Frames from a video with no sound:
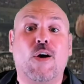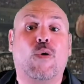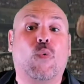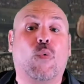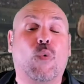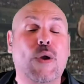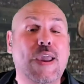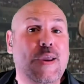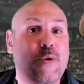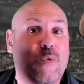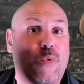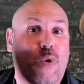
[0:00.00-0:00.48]

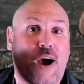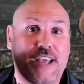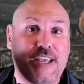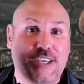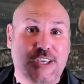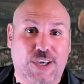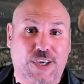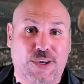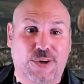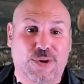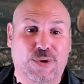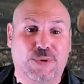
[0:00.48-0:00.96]
we
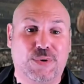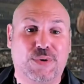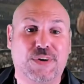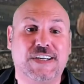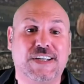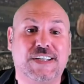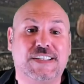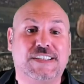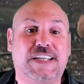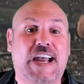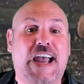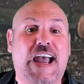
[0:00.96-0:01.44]
want you
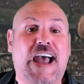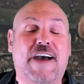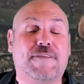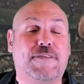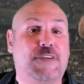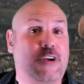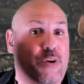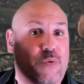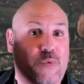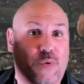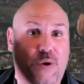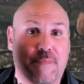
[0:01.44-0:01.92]
to
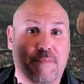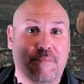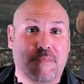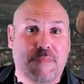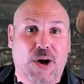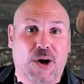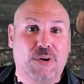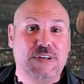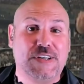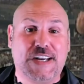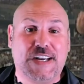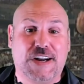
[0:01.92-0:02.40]
have your
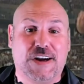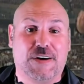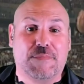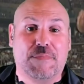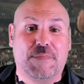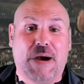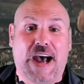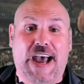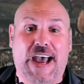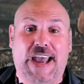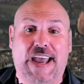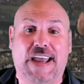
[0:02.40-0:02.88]
remote
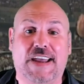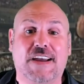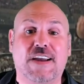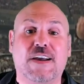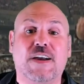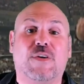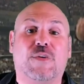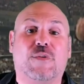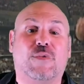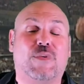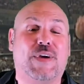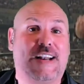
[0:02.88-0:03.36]
nearby
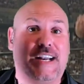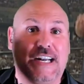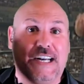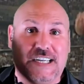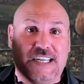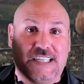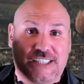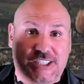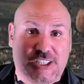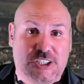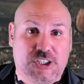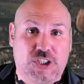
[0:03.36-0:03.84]
ready
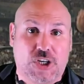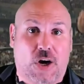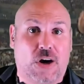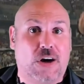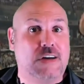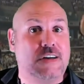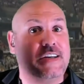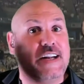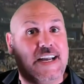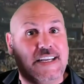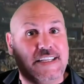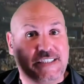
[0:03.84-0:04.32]
to
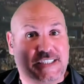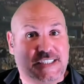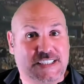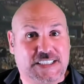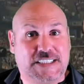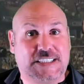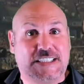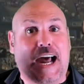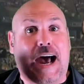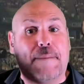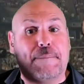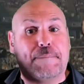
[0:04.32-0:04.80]
start and
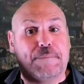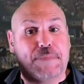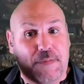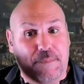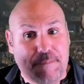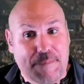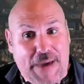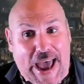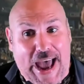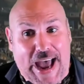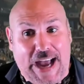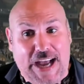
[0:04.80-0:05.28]
stop the
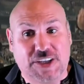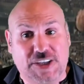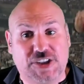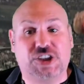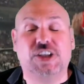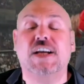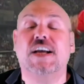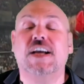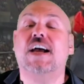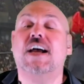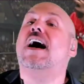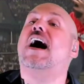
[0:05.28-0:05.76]

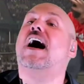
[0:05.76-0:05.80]
match.